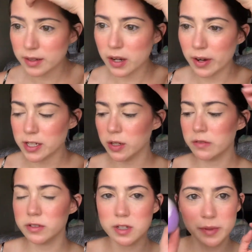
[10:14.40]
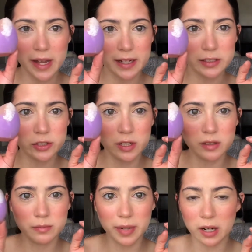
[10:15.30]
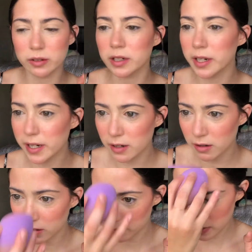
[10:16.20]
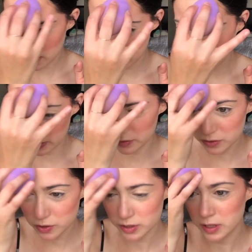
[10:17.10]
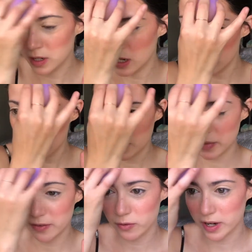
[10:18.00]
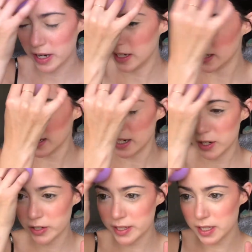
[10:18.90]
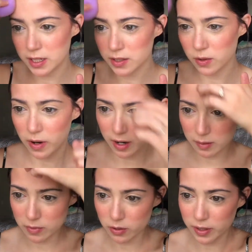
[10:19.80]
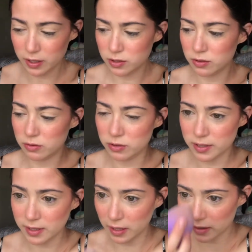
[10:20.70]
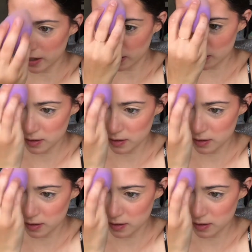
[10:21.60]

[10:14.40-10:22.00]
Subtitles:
Now I do have a little bit extra powder here on my sponge. My forehead gets kind of greasy, so I'm going to just set that